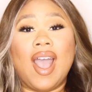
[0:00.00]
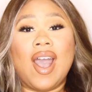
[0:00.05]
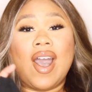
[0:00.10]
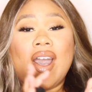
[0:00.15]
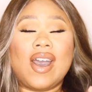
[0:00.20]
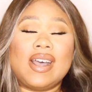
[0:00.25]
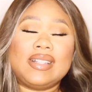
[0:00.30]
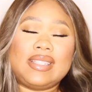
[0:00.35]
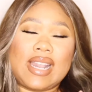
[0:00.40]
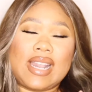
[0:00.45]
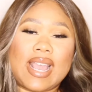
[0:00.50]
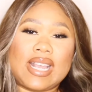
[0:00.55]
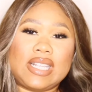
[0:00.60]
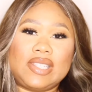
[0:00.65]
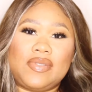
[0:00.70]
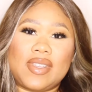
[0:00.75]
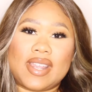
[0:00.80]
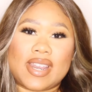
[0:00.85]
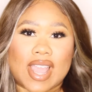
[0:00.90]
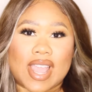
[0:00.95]
on today's
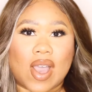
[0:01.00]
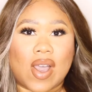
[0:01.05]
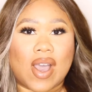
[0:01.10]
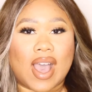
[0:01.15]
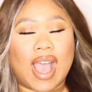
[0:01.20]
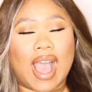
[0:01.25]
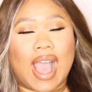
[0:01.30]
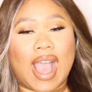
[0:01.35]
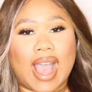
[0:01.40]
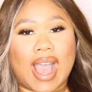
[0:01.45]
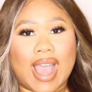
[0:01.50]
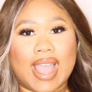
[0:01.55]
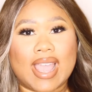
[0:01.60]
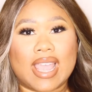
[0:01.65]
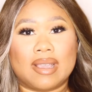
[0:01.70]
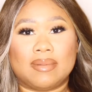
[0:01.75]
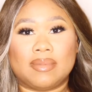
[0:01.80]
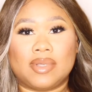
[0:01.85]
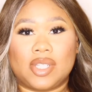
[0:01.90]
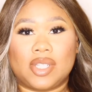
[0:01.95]
video I
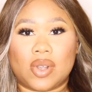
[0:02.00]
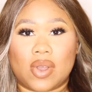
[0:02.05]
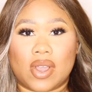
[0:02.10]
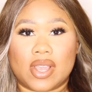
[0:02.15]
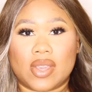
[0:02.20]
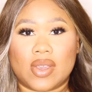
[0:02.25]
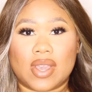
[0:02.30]
am showing